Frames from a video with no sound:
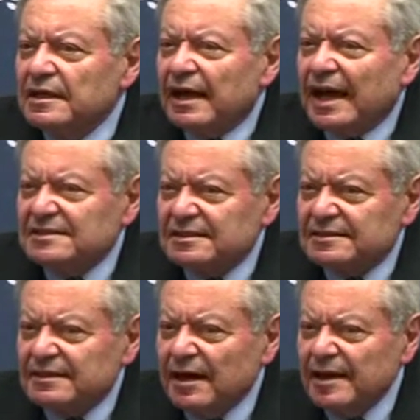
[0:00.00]
At the
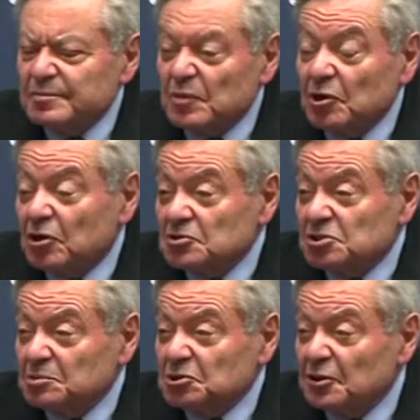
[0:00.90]
time, the
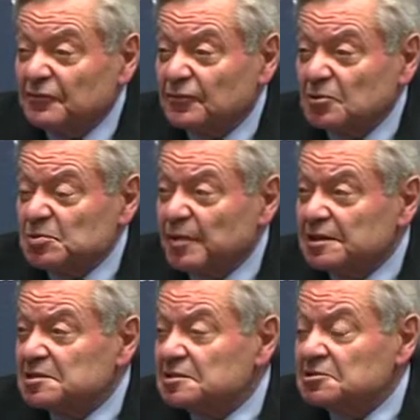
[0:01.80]
consumption of floor
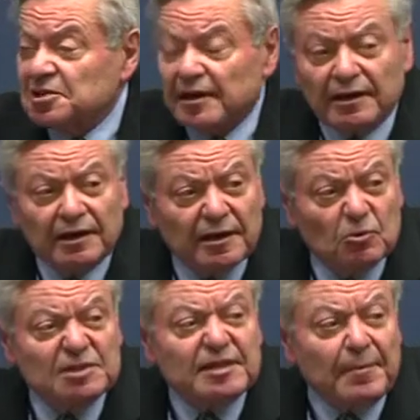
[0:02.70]
space in Shanghai
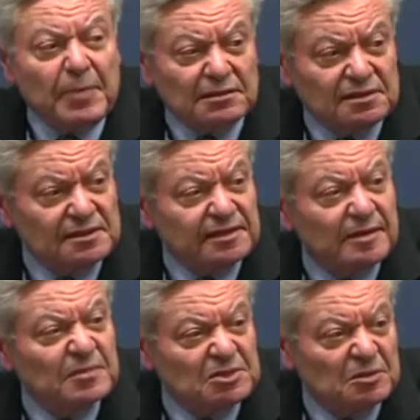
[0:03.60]
was about the
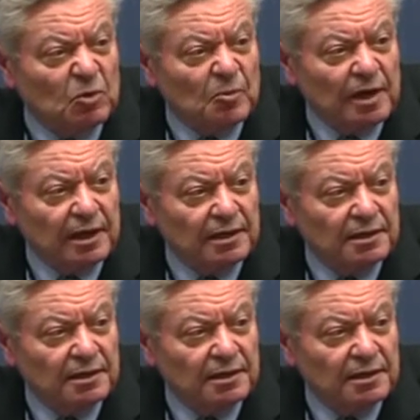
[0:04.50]
same as in Mumbai.